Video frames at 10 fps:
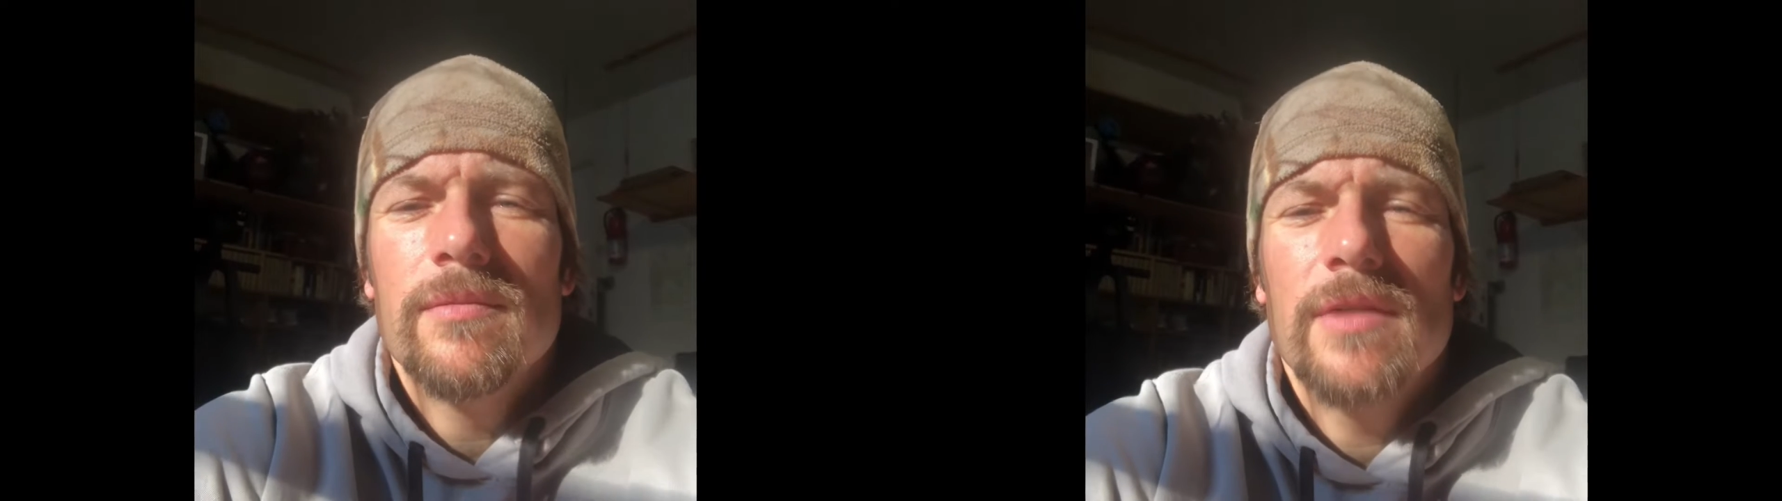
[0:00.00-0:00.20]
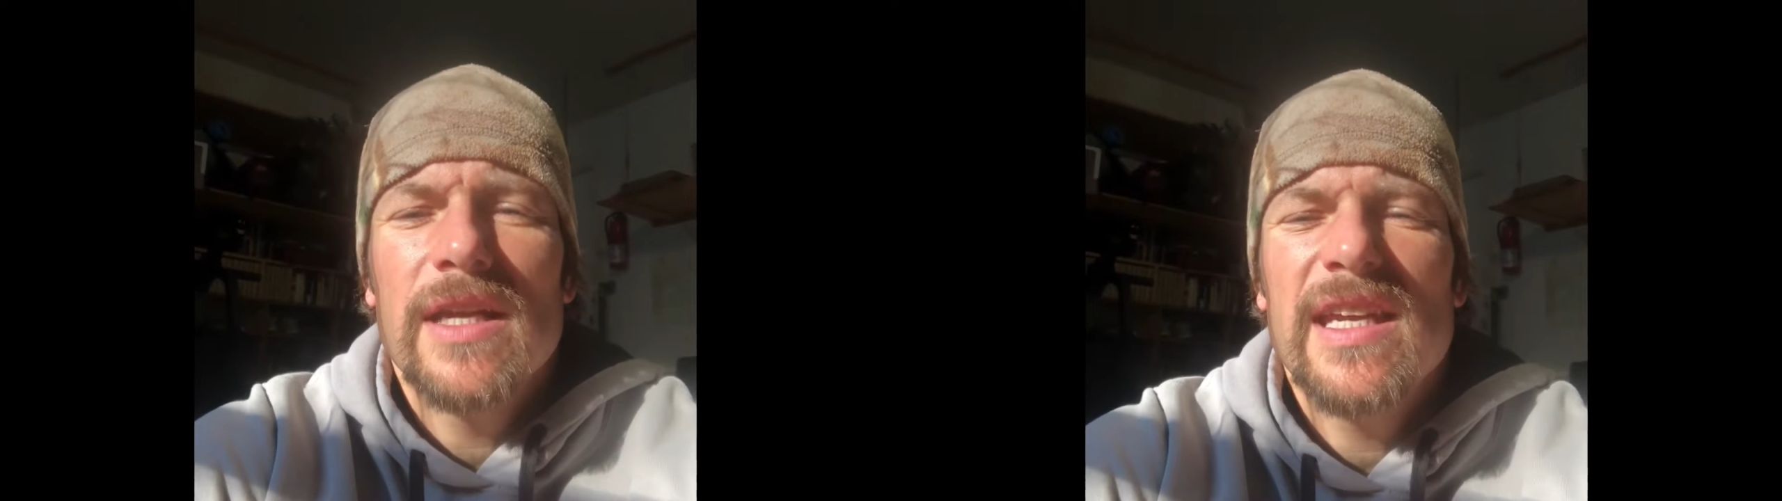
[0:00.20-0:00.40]

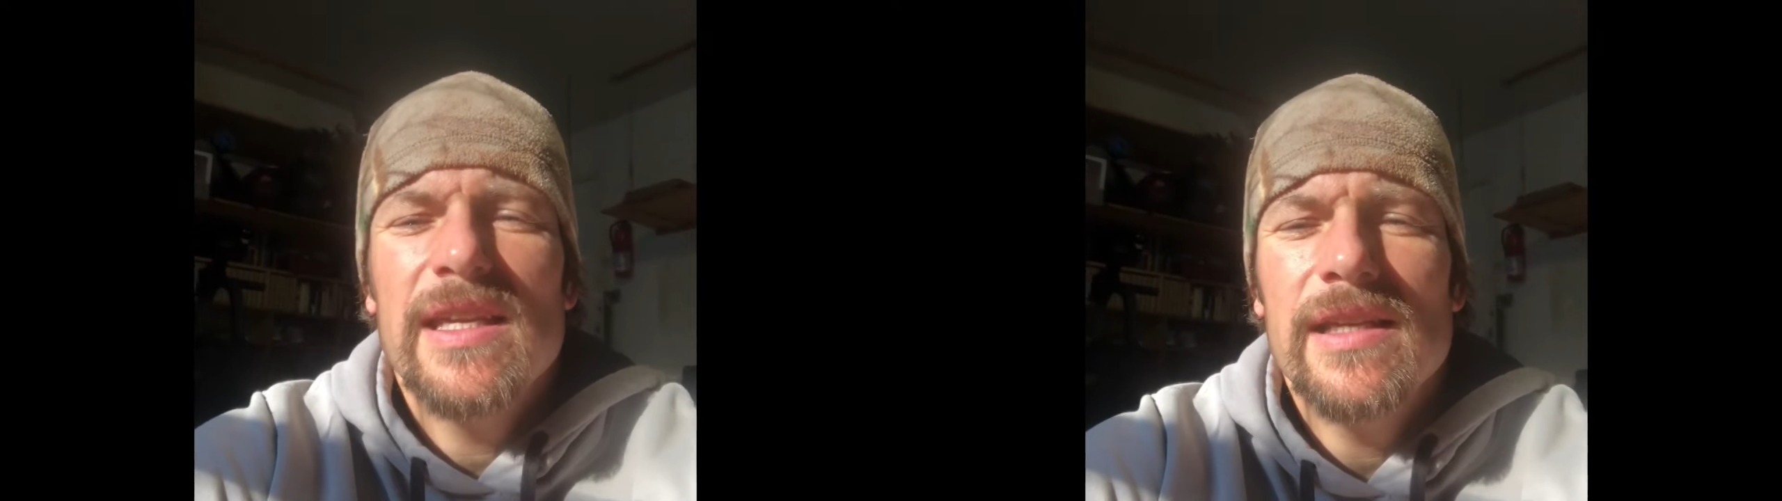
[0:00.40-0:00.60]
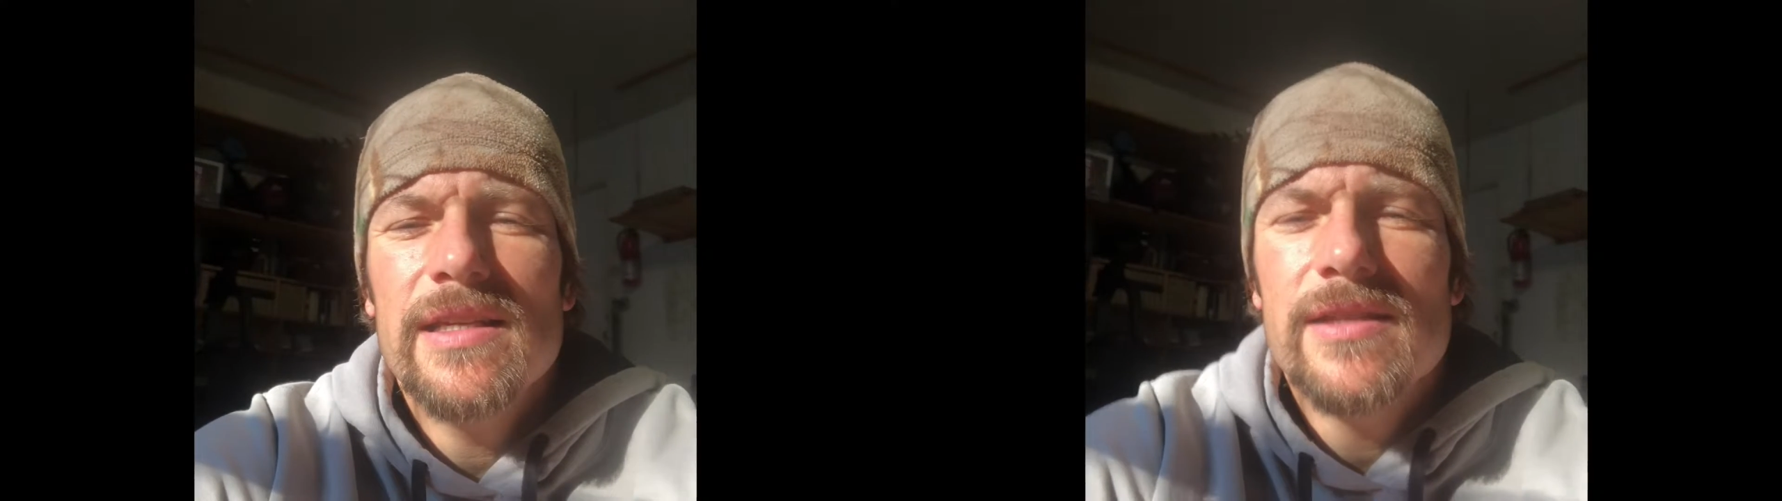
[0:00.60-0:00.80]

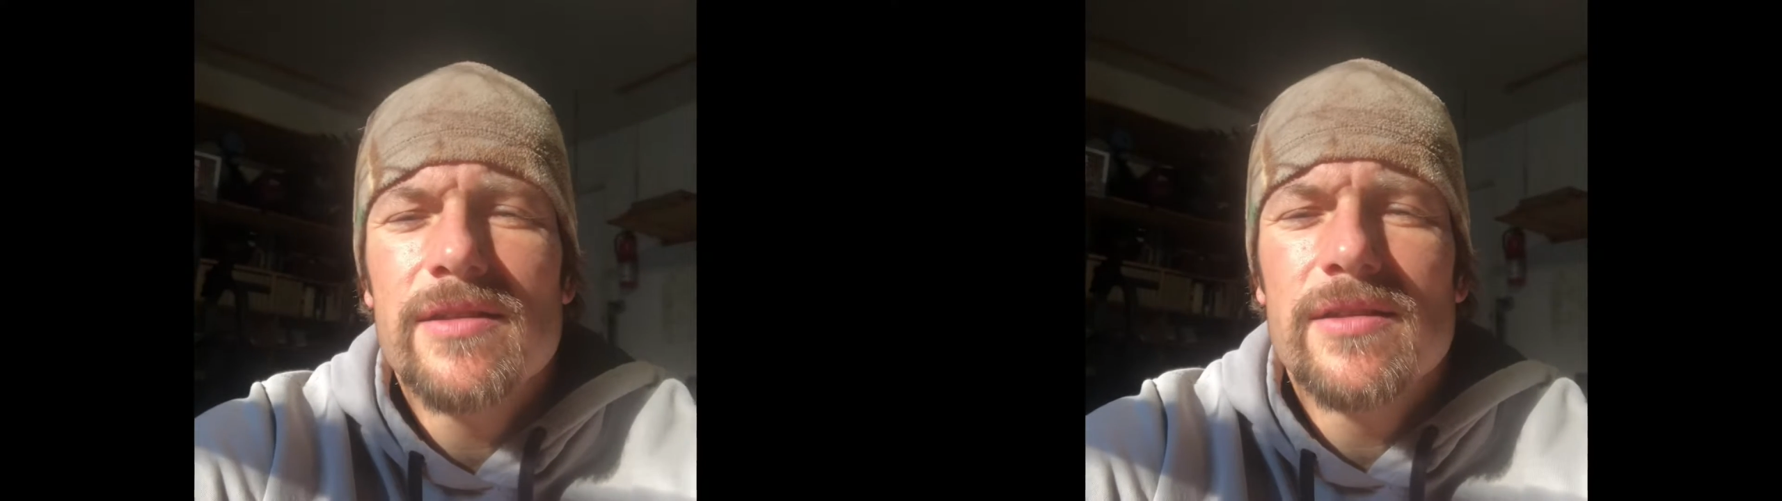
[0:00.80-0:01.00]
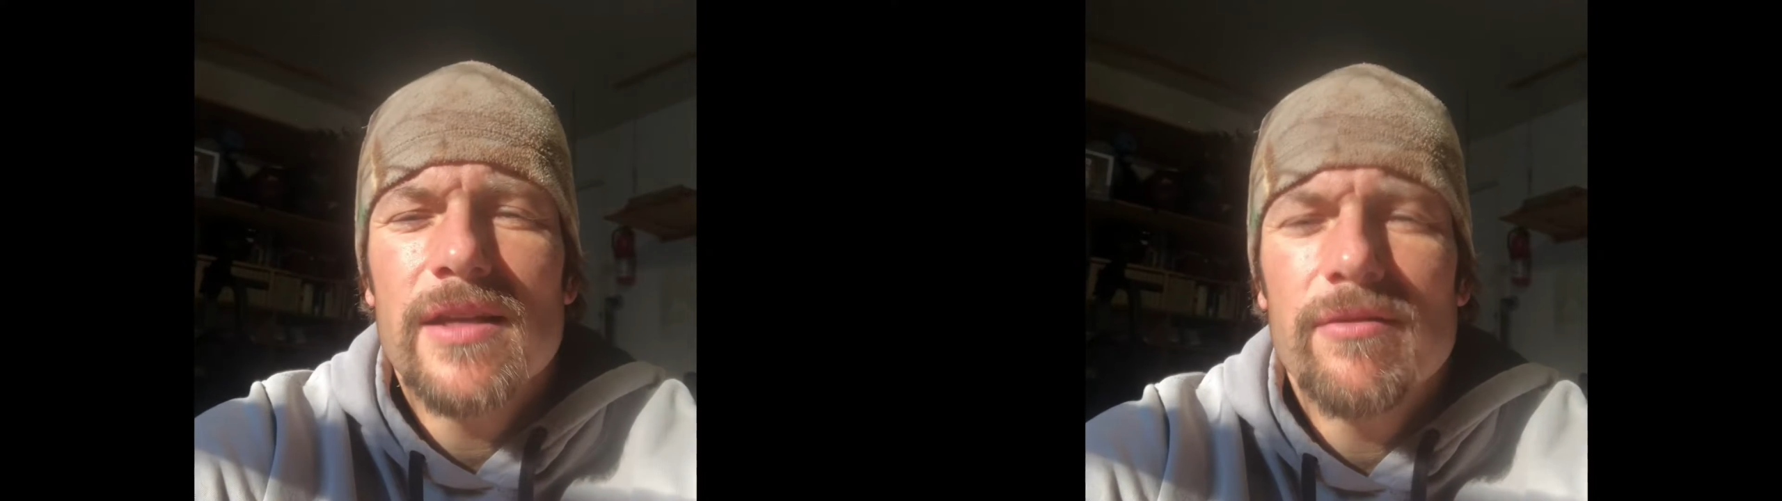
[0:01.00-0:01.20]

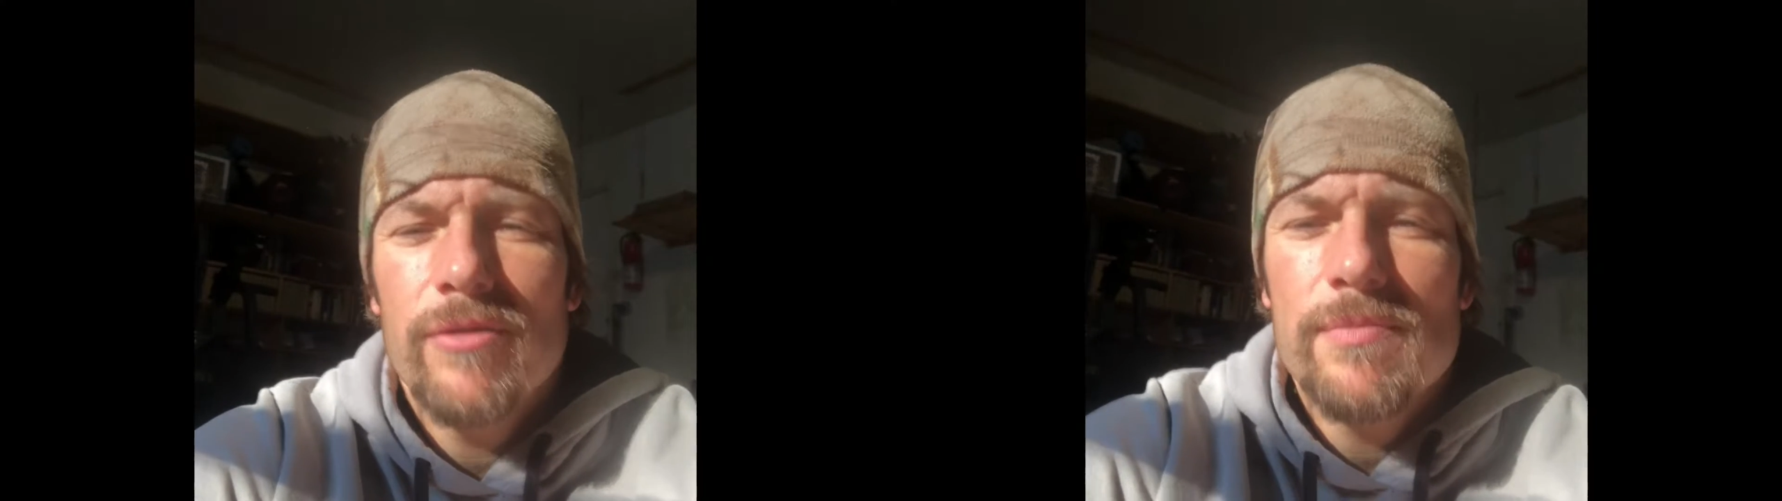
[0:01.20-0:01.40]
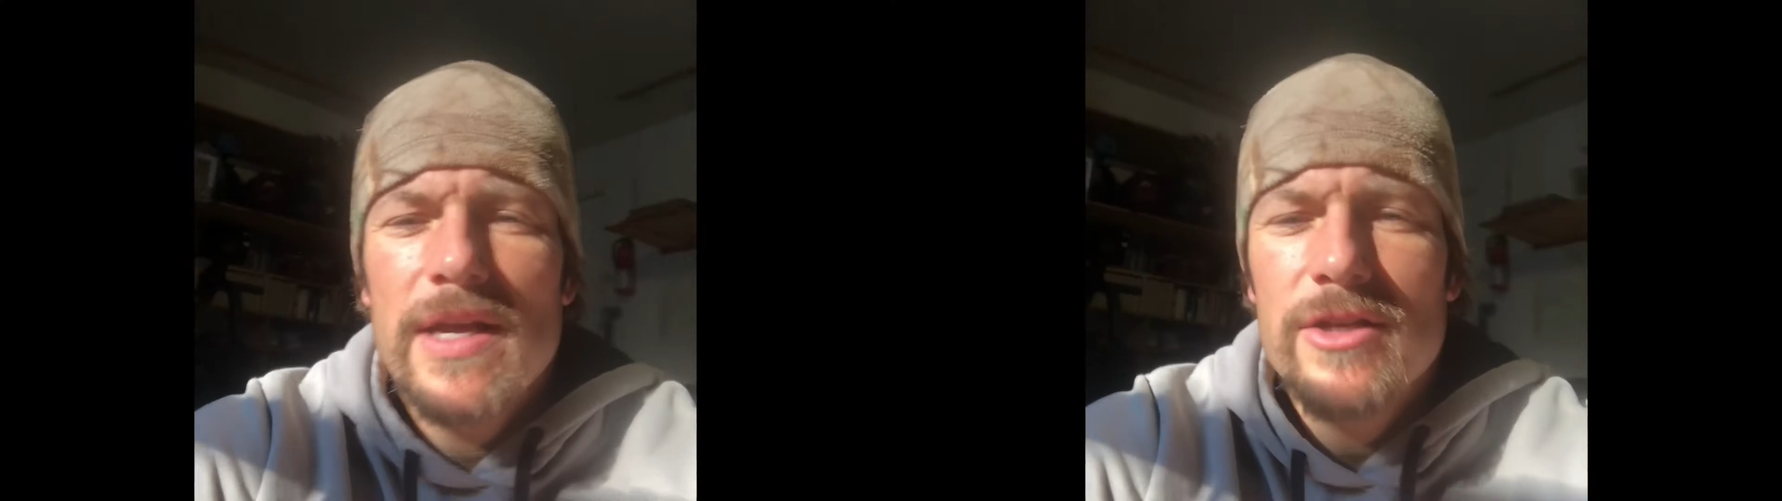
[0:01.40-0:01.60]
Achilles
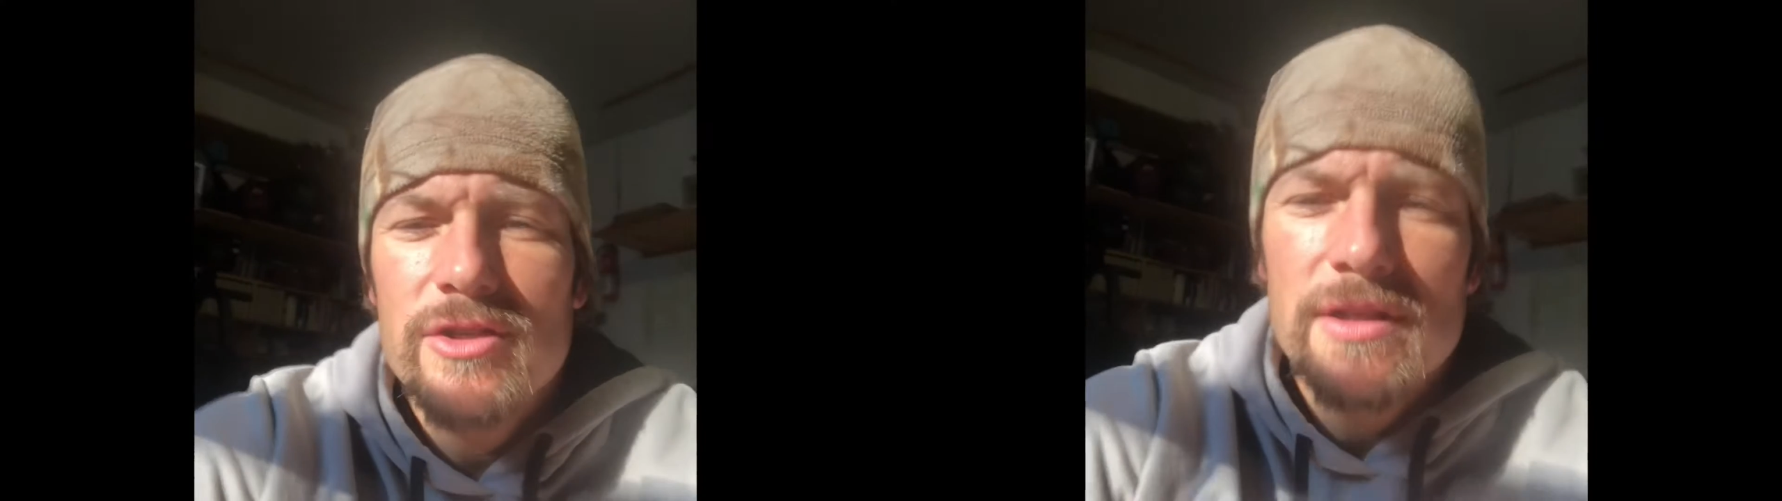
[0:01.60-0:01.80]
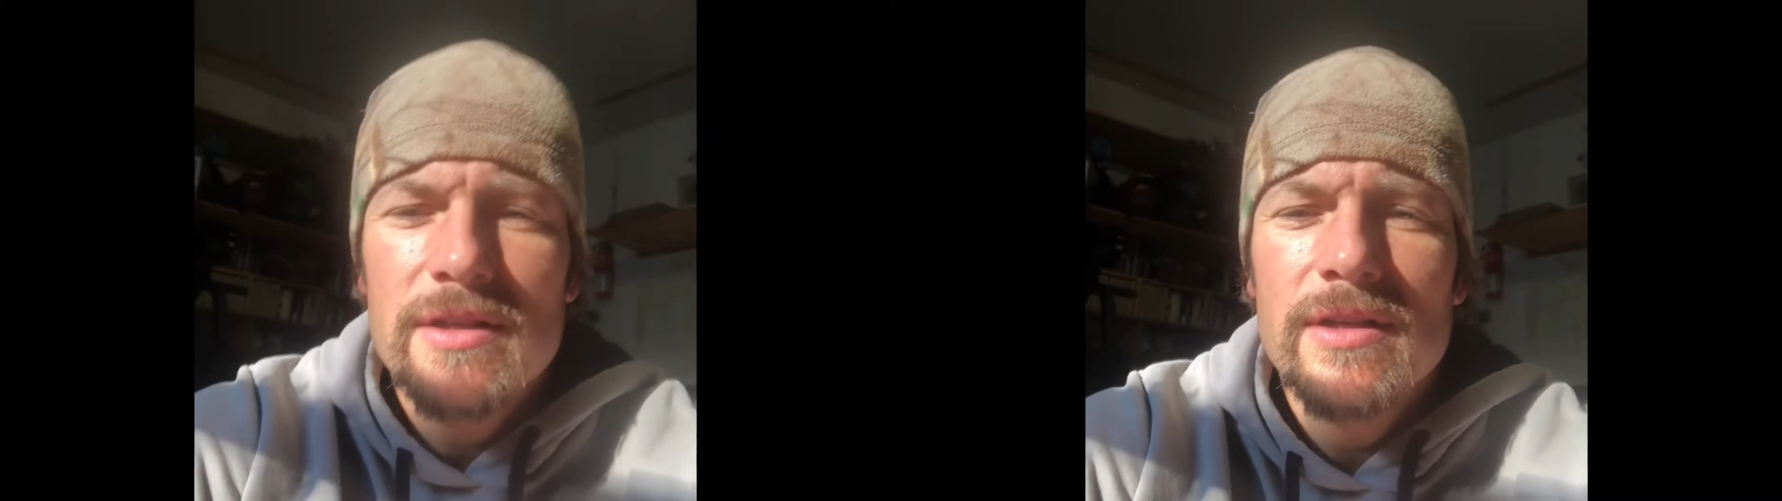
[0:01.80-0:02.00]

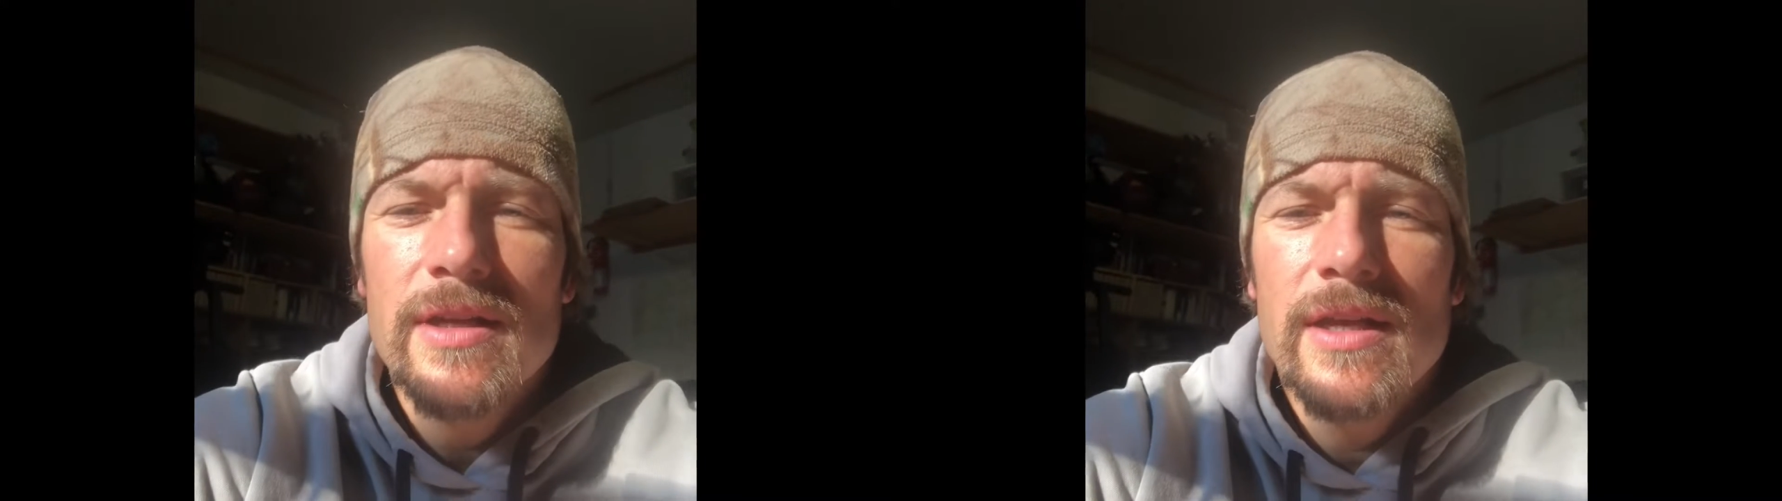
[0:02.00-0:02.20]
inflammation